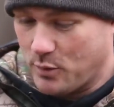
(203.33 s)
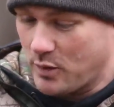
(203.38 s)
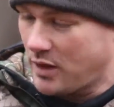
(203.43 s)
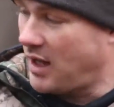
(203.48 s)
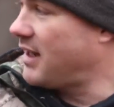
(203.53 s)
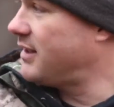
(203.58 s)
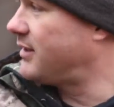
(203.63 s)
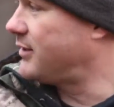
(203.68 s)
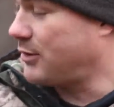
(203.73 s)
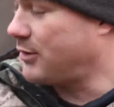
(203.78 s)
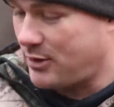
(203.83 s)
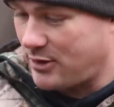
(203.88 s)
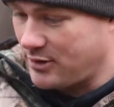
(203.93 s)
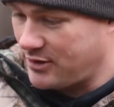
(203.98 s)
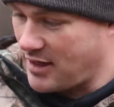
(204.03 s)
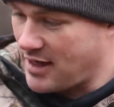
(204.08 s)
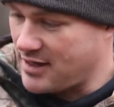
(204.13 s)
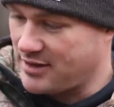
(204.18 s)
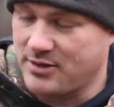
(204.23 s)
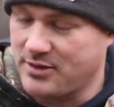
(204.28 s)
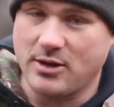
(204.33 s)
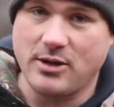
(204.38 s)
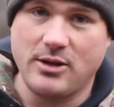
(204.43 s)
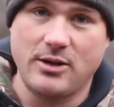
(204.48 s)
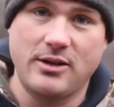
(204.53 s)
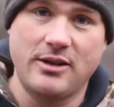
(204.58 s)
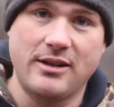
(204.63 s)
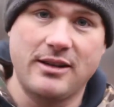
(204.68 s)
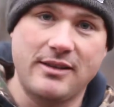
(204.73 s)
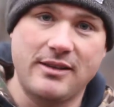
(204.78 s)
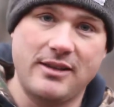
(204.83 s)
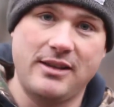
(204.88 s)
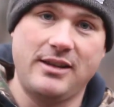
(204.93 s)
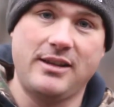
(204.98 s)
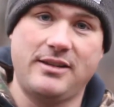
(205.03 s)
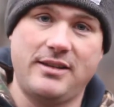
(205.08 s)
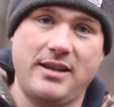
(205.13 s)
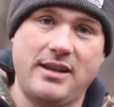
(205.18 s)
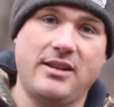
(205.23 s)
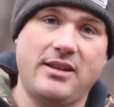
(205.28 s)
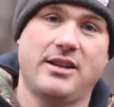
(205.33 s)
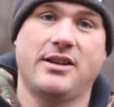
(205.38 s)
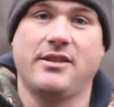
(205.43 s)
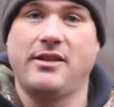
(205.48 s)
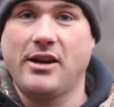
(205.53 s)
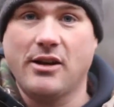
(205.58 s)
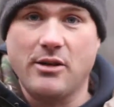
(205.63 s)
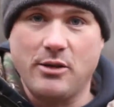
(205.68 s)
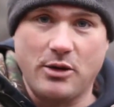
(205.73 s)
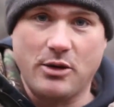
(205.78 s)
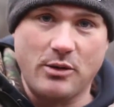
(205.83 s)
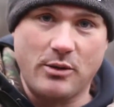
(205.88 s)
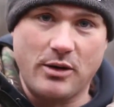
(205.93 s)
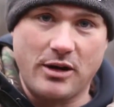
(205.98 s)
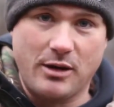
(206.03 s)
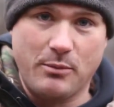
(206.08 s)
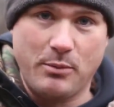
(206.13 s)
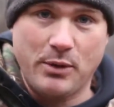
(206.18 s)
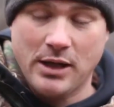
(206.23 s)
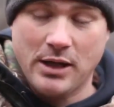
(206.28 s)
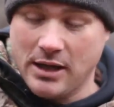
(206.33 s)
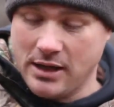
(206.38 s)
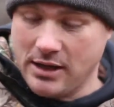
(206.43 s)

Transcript: What I saw is the tail end of the arrow go up.